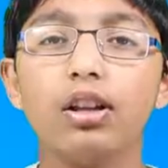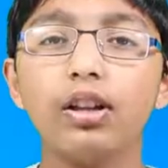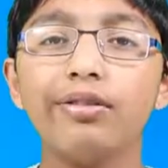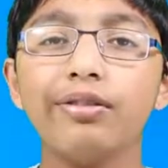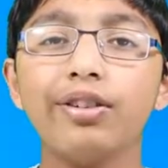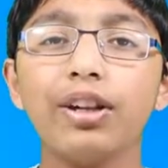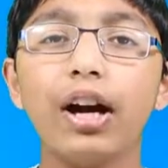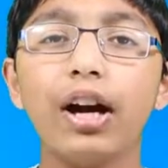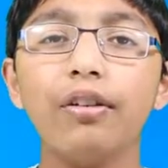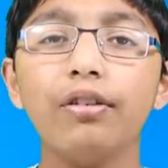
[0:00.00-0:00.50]

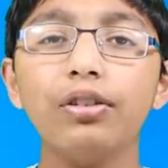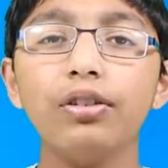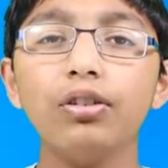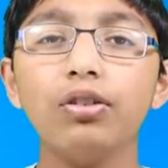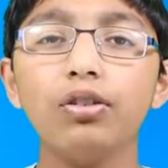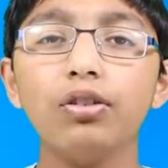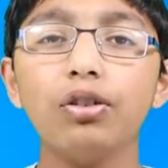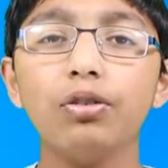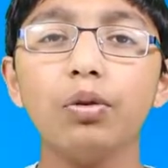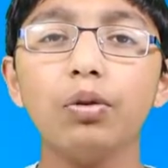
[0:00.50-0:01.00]
If you
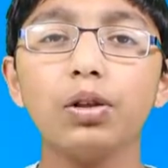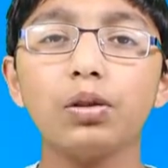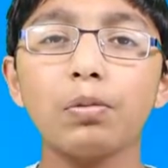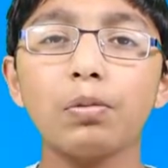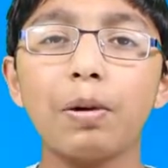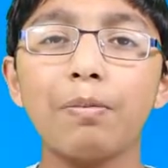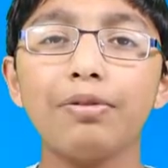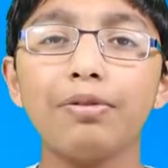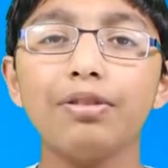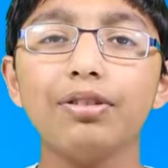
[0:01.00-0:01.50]
haven't already
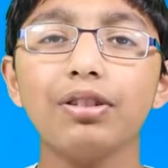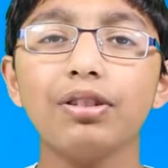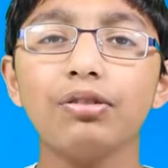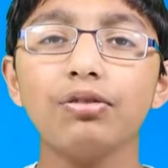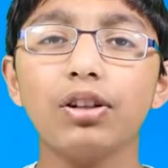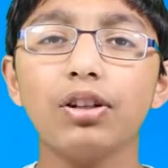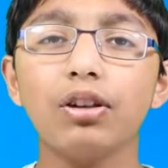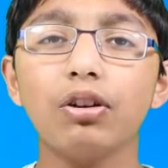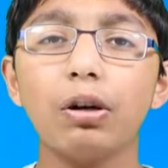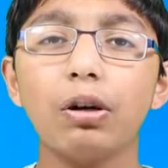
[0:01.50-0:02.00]
watched my
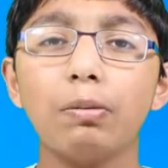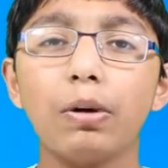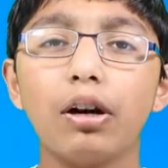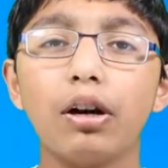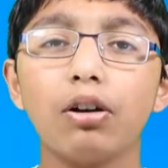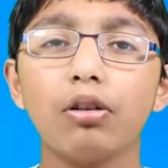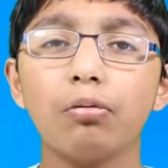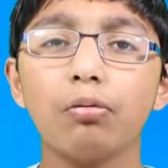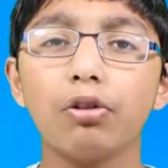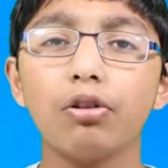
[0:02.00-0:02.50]
previous video
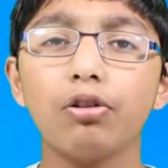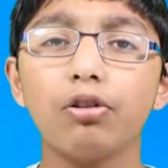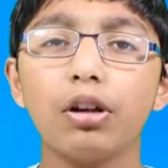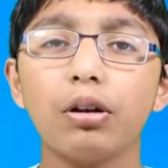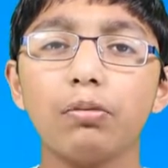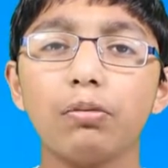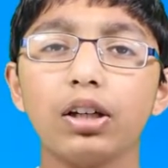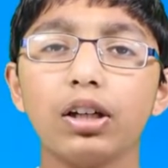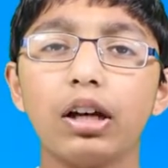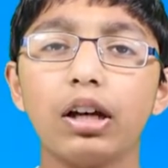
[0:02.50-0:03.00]
about
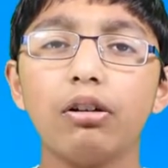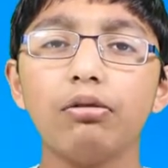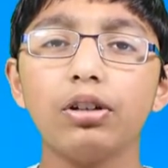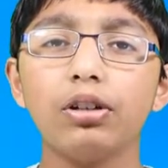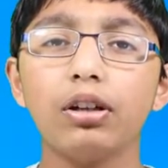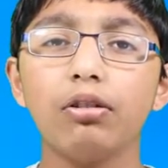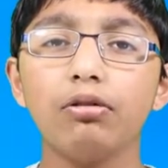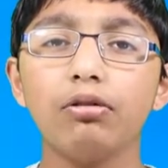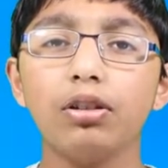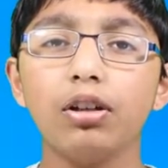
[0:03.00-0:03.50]
programming
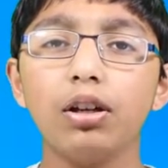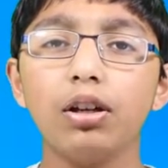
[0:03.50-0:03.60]
countdown